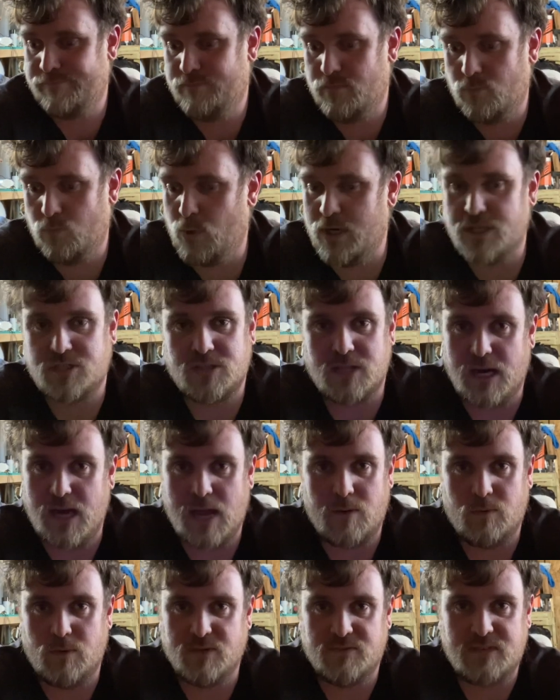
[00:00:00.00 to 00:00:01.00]
wish that
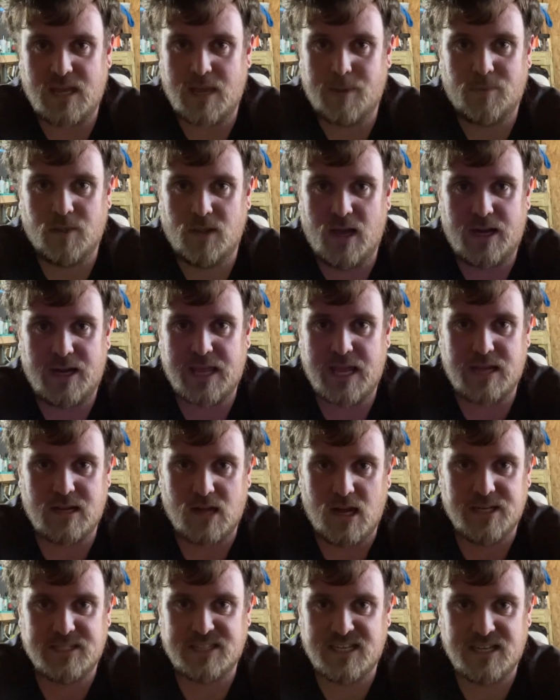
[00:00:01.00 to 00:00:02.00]
I would have kept a lot of that
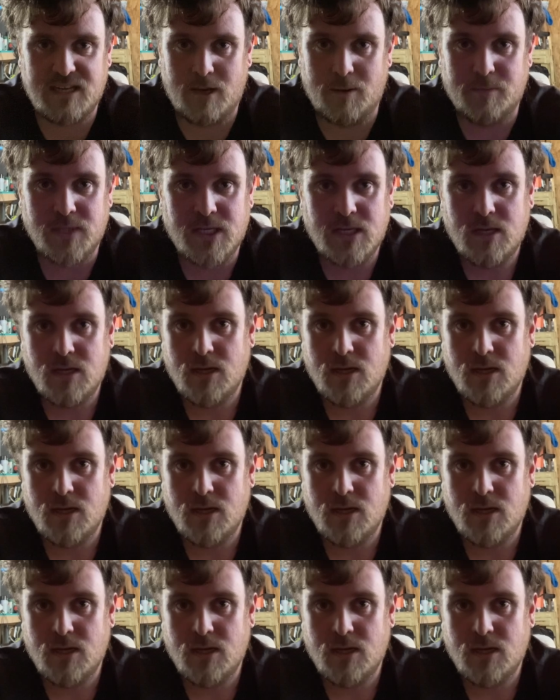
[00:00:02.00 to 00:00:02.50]
content up.